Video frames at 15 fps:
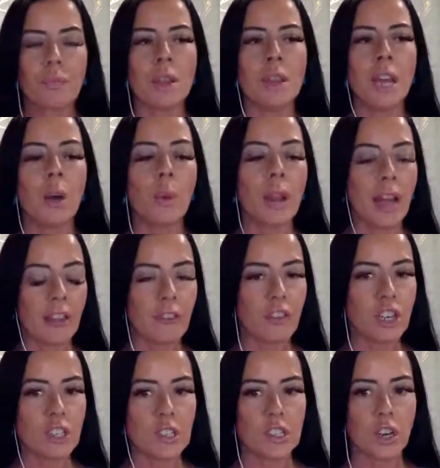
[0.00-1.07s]
Now, when I
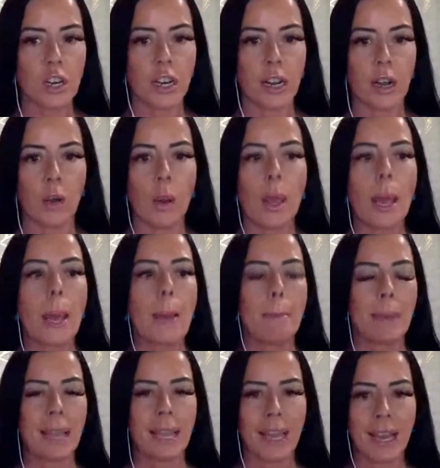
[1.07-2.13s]
first started out,
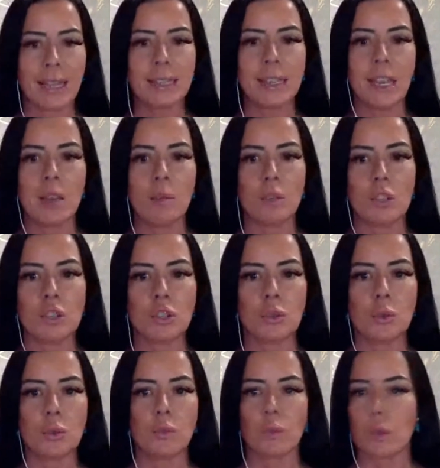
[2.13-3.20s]
my end game was to
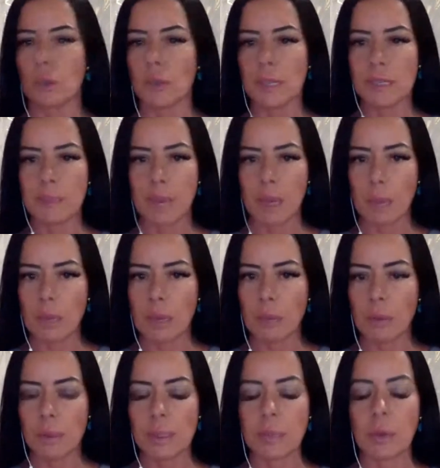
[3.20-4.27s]
enroll as many
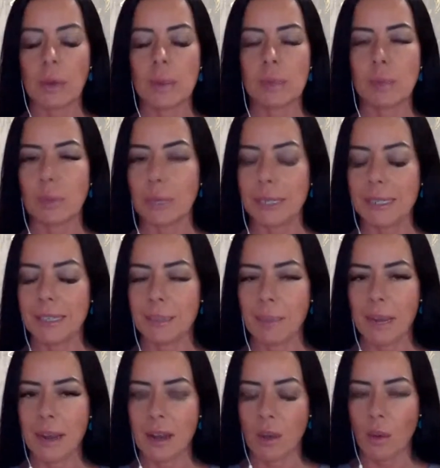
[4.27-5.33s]
people as possible into my
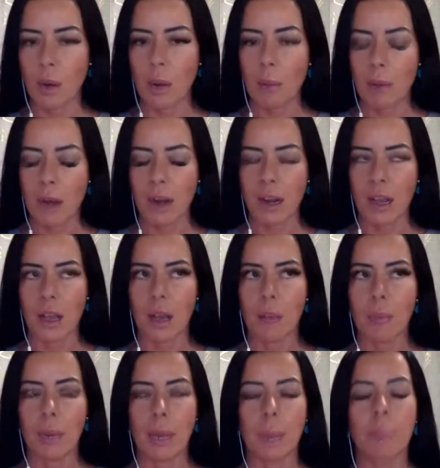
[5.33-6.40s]
network marketing
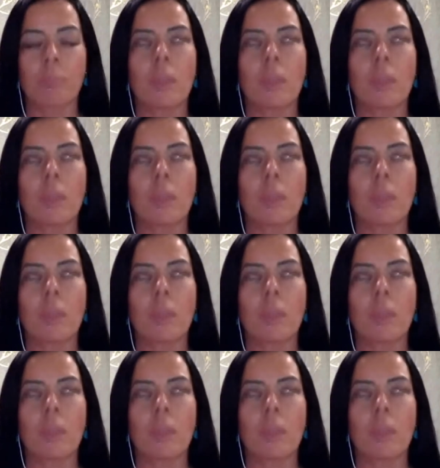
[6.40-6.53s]
company.